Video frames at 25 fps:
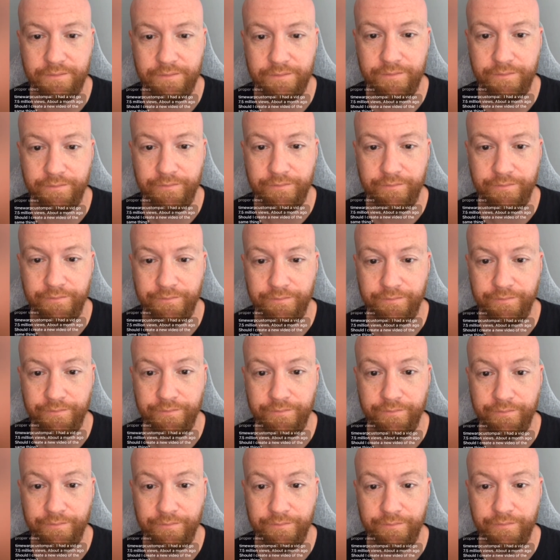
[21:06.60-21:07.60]

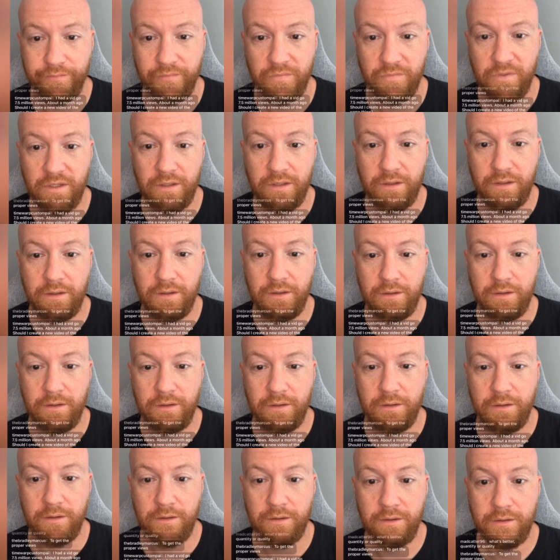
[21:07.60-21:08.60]

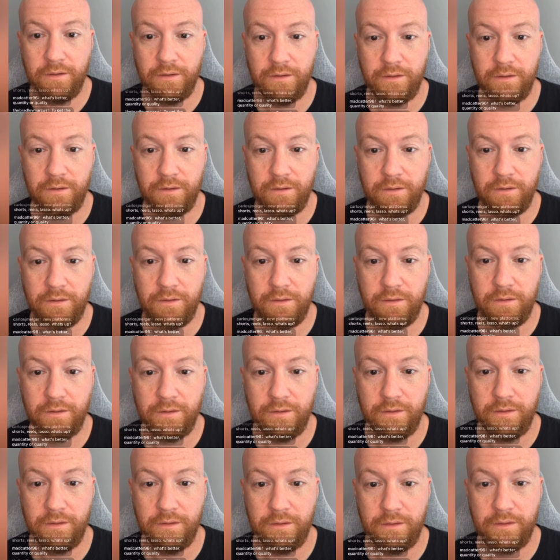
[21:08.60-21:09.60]

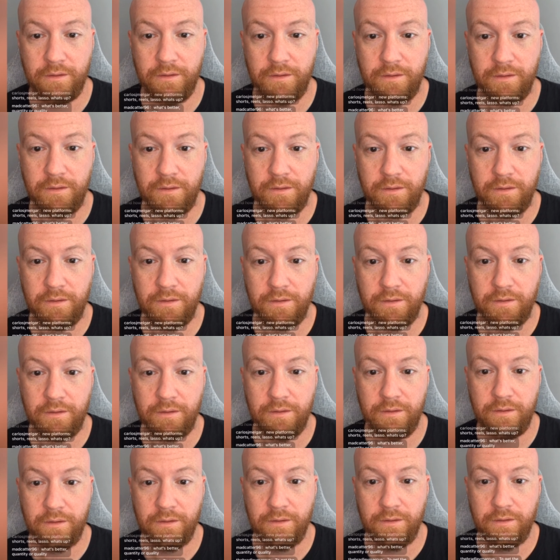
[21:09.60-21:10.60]

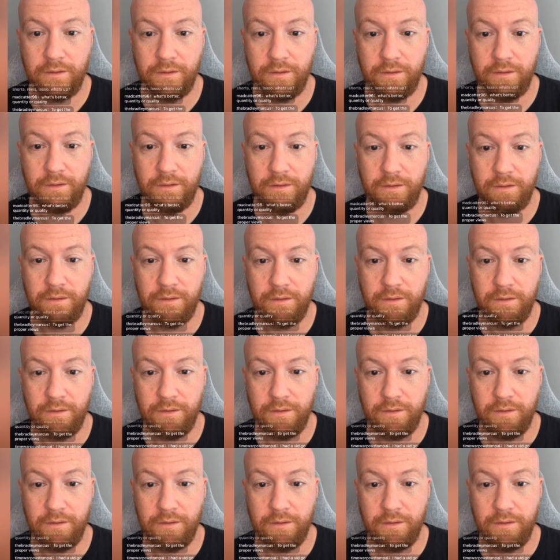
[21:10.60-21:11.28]
No one is speaking in this clip.